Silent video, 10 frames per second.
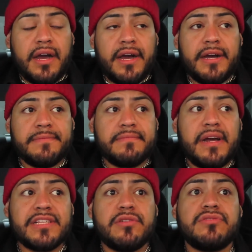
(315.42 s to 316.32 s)
um,
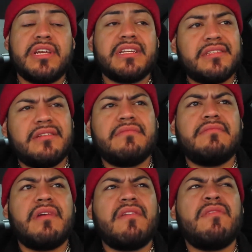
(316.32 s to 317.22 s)
I told
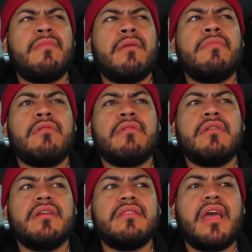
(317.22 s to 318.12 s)
Jason, I
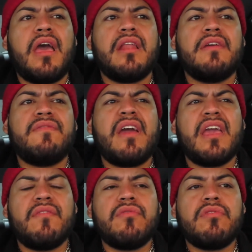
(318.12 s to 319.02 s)
remembered that if I
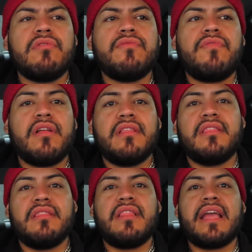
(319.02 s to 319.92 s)
ever fall
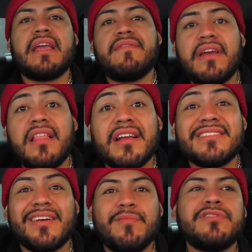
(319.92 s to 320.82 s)
in, like, if I like
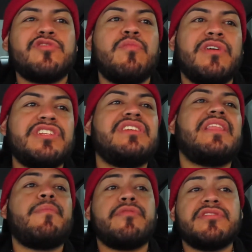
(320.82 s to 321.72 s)
someone so much
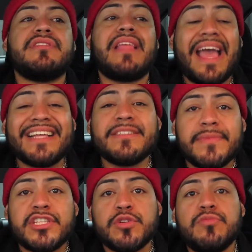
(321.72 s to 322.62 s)
and that person asked
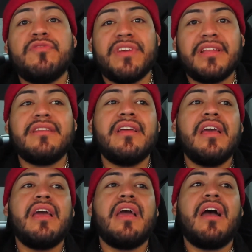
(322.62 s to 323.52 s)
me to move in,
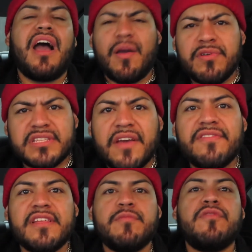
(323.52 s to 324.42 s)
I would
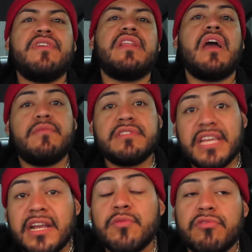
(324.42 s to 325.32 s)
definitely move in. I would
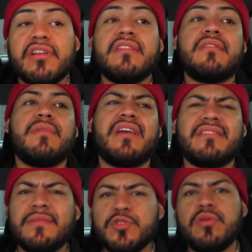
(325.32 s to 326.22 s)
take a risk
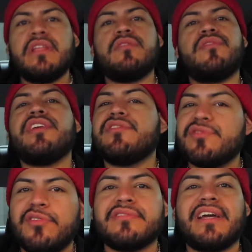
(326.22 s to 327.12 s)
because I'm 23 years
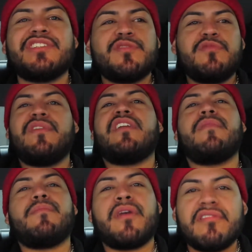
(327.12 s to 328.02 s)
old. I should move out of
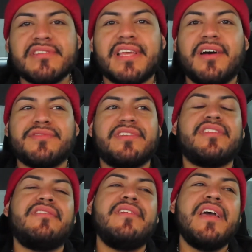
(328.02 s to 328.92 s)
my parents' house, you
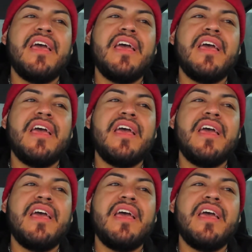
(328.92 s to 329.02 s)
know?